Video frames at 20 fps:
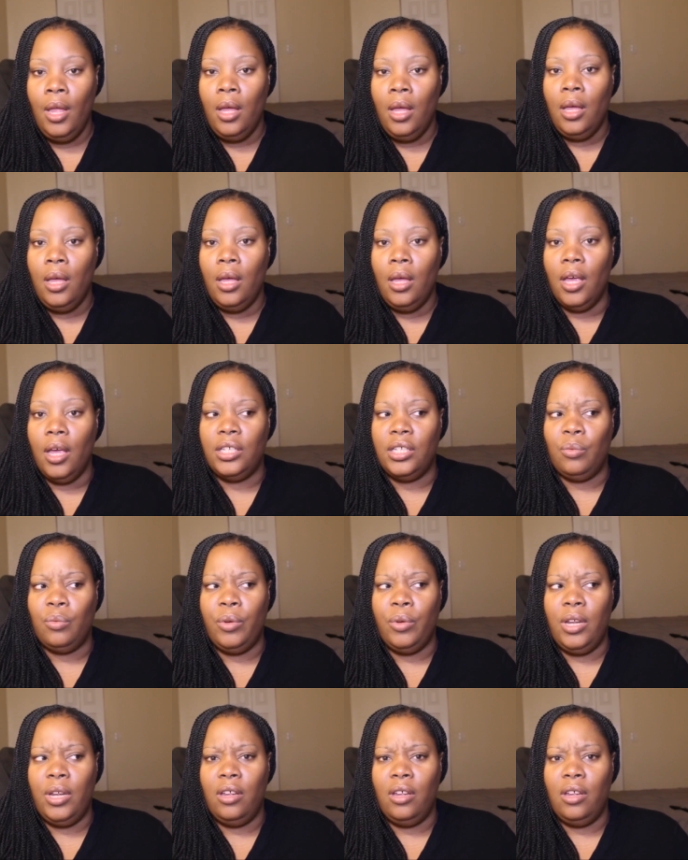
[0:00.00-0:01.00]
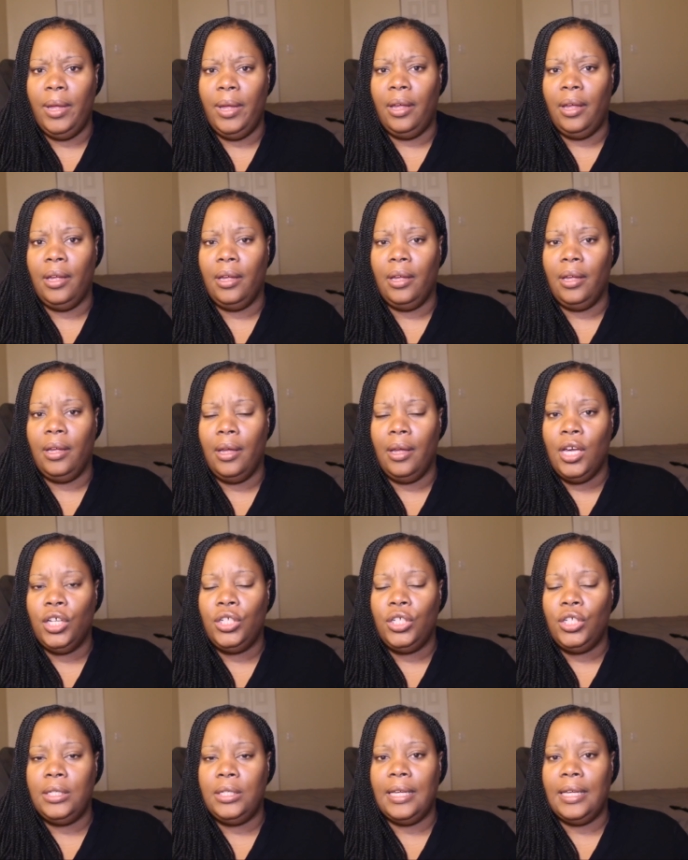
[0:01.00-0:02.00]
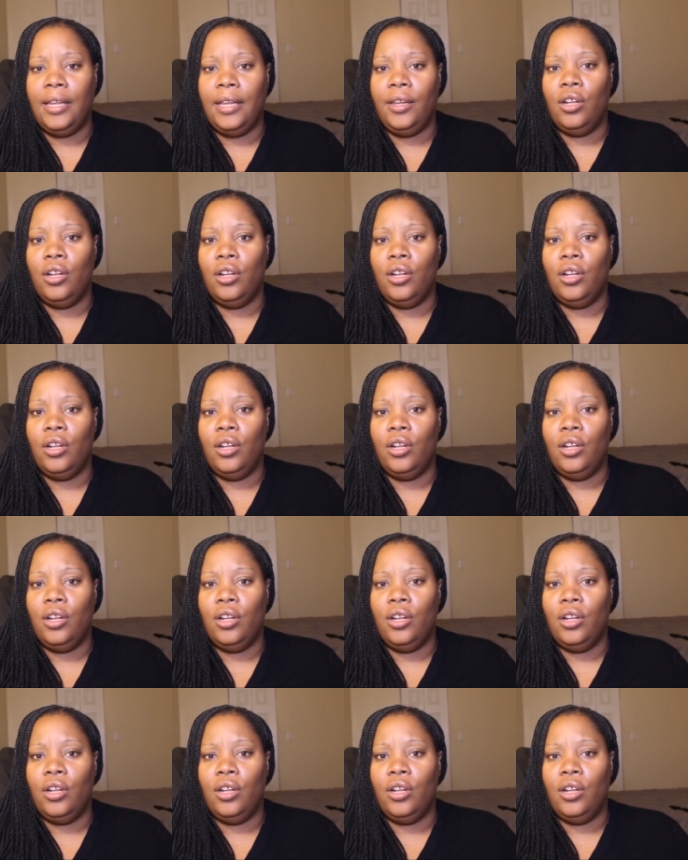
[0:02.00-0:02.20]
And she said, what do you mean? She said,